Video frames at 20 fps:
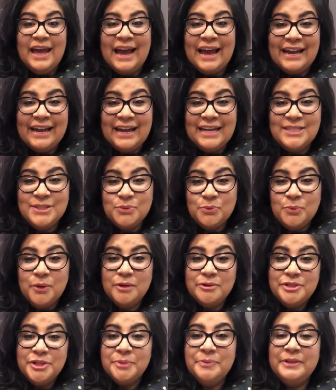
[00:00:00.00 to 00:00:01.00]
Hi guys,
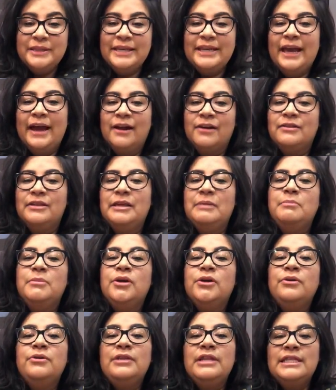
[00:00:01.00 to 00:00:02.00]
Rose here with the Cackling
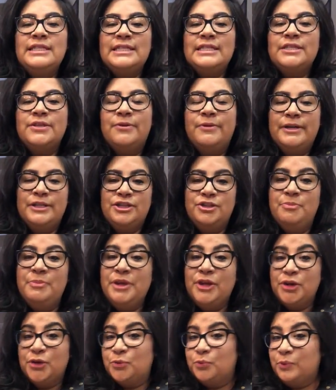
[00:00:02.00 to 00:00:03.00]
Moon. This is going to be
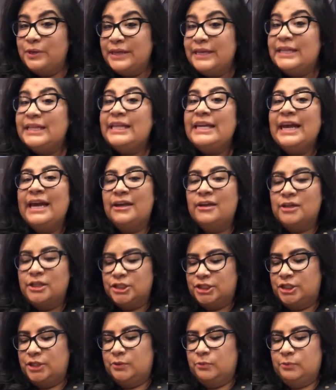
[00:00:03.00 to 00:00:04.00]
your weekly
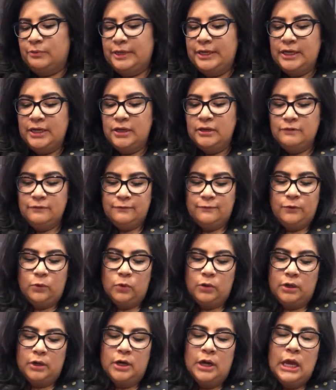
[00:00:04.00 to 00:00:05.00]
energy reading
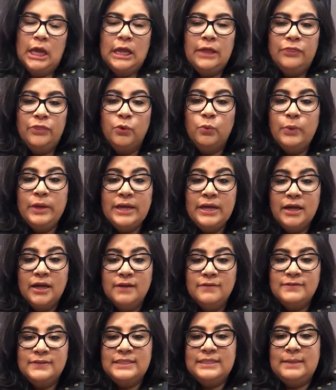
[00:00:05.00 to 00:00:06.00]
for the week
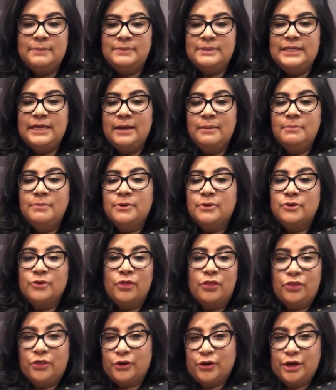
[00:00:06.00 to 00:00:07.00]
of September
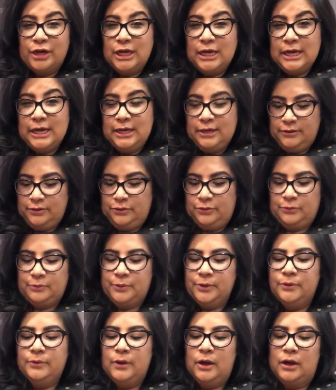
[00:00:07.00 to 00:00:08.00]
30th
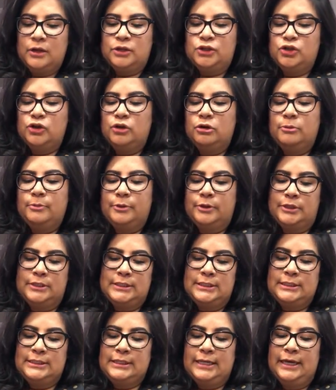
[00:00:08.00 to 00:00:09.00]
through October
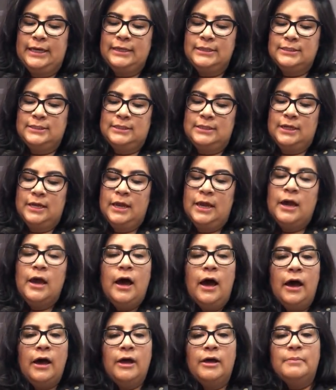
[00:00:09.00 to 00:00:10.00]
6th.
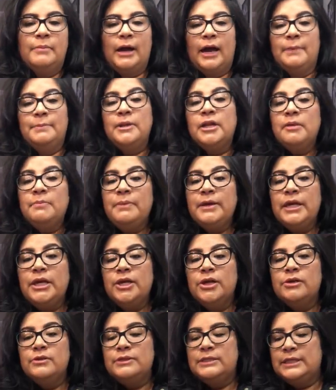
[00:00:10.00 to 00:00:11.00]
Um, I'm gonna be
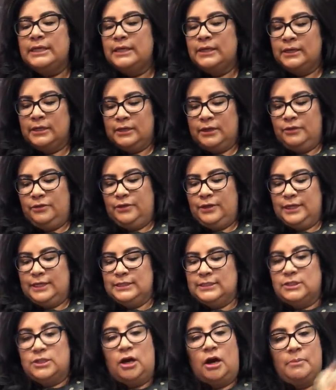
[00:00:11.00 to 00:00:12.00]
using the
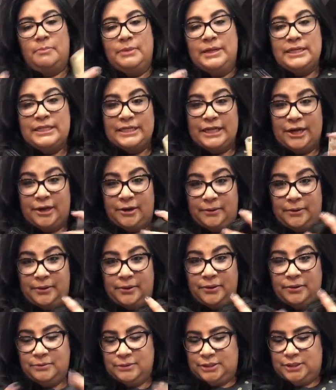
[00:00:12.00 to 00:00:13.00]
Zombie
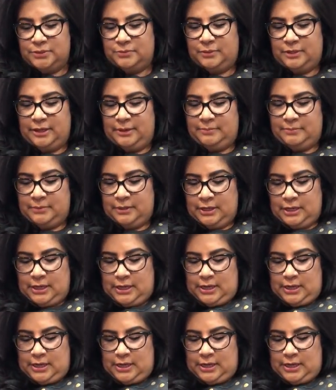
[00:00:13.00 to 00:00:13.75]
Tarot, which is what I'm